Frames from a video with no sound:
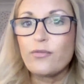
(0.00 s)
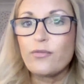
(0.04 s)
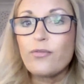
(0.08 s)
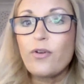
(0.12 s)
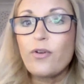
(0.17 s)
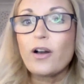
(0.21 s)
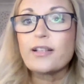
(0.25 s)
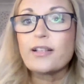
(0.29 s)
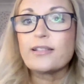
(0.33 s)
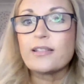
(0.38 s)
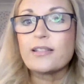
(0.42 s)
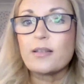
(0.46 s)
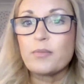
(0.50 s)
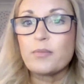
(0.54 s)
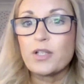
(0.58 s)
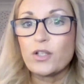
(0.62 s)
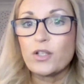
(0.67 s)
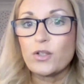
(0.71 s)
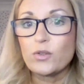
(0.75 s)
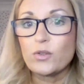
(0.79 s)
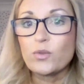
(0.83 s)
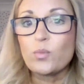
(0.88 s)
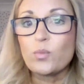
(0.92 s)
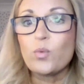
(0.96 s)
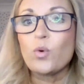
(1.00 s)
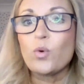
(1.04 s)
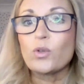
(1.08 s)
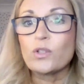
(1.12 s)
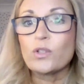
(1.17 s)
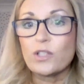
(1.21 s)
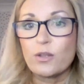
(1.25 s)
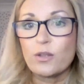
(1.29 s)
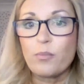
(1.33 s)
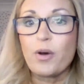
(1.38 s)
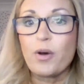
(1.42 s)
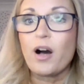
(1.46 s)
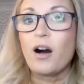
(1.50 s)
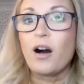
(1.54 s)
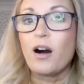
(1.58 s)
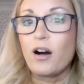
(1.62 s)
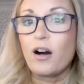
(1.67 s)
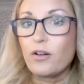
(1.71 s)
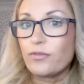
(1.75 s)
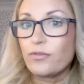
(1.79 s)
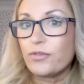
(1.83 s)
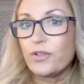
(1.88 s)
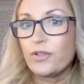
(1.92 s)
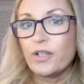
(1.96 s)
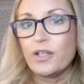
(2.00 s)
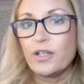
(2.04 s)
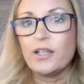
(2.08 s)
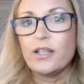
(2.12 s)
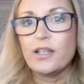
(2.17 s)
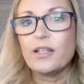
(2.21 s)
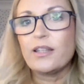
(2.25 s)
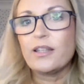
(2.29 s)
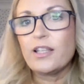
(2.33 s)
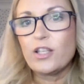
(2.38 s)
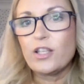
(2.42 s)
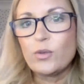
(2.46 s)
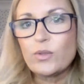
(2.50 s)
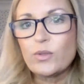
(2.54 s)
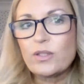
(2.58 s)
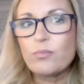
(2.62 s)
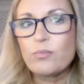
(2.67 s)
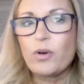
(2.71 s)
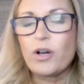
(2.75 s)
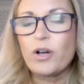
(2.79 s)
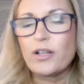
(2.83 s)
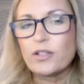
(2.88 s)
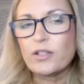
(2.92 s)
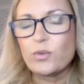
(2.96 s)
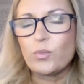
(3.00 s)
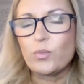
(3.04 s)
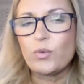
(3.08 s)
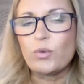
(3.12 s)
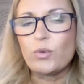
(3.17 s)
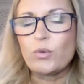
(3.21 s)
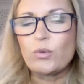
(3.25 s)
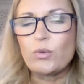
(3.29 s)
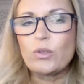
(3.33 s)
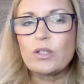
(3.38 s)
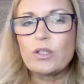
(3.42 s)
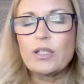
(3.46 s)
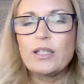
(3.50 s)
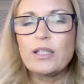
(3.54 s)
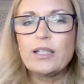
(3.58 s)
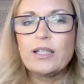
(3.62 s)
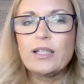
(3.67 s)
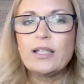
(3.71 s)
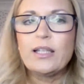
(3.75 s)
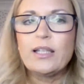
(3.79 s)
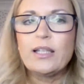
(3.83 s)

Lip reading: find somebody who's walked the path that you aspire to walk.